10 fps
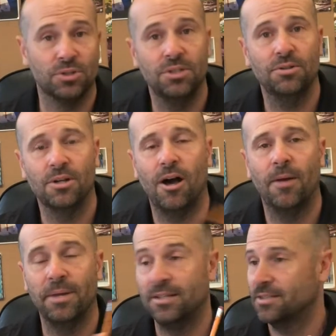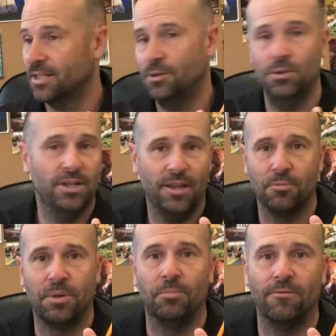And you can comment and see who did other
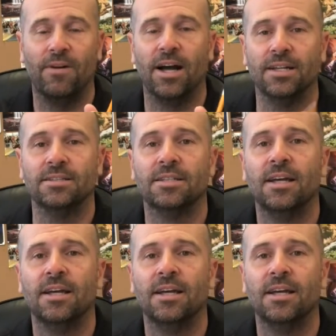people find